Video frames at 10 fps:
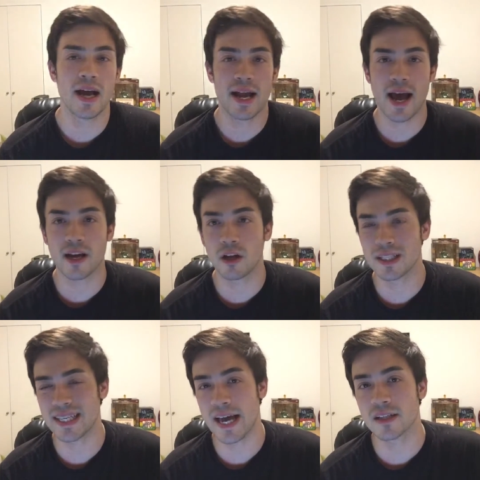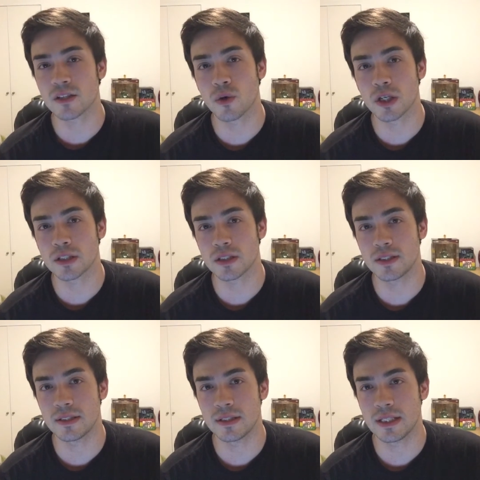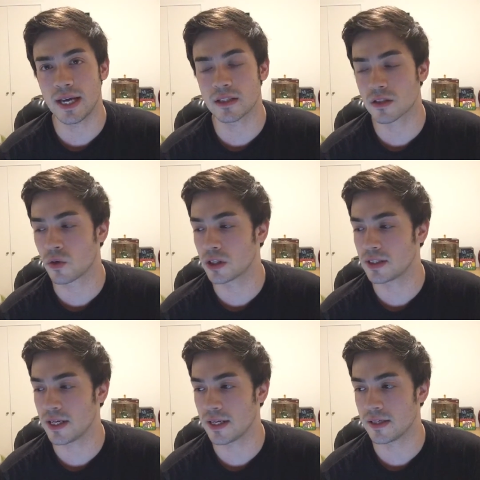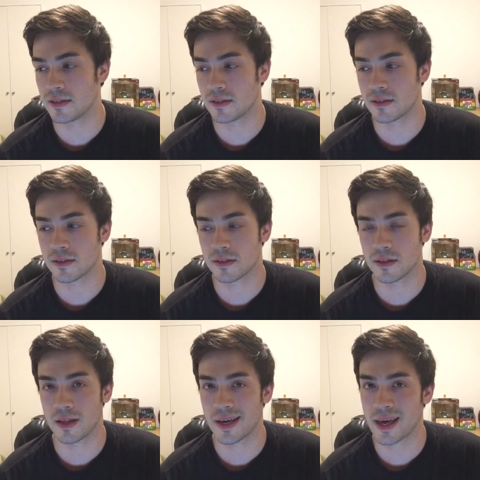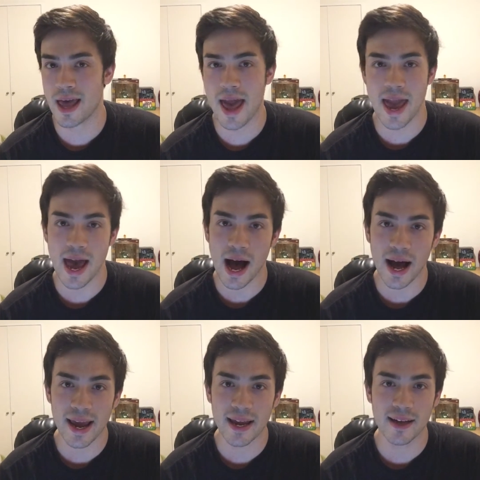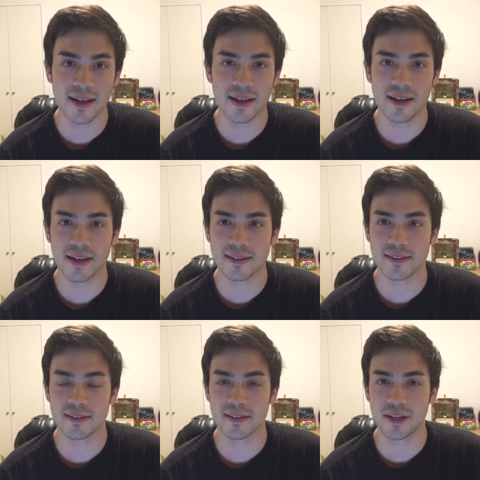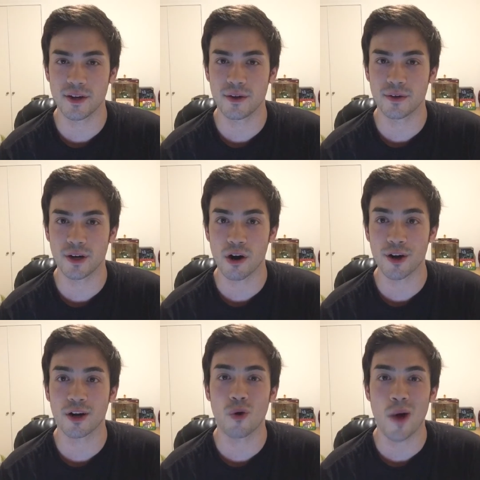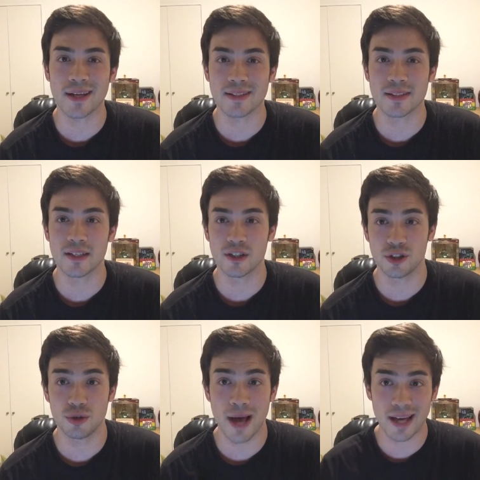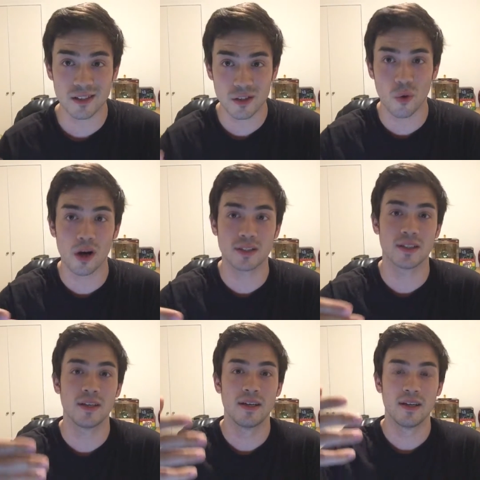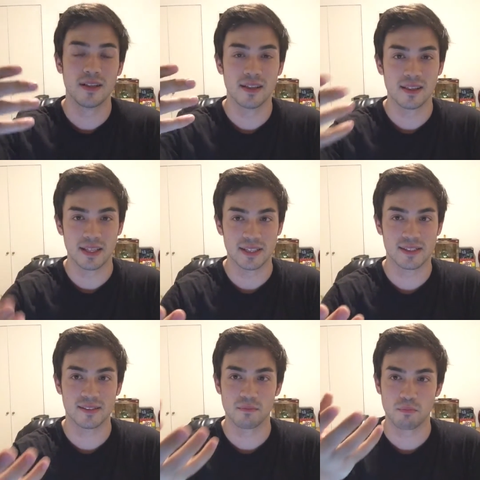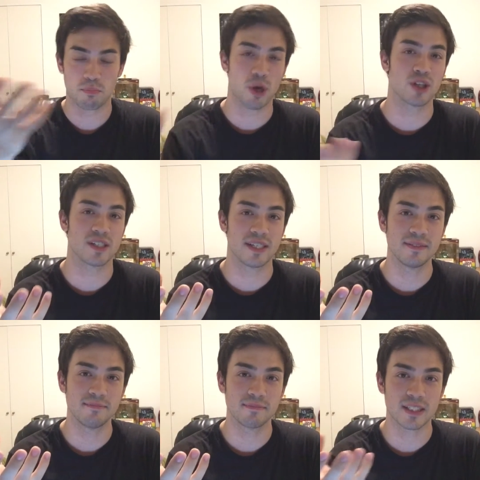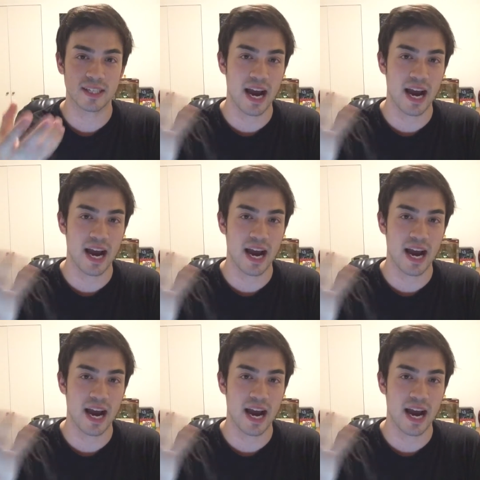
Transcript: And I call it the escort. The escort is like AI. It's, you know, you're on a quest to escort this person, this